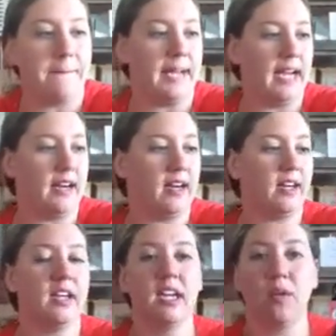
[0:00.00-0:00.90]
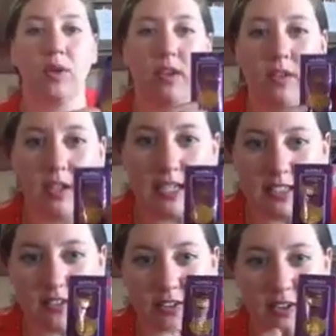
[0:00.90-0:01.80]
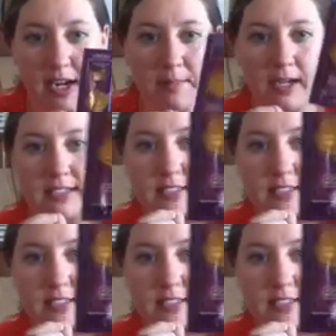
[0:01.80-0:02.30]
pear with a little hint of cranberry.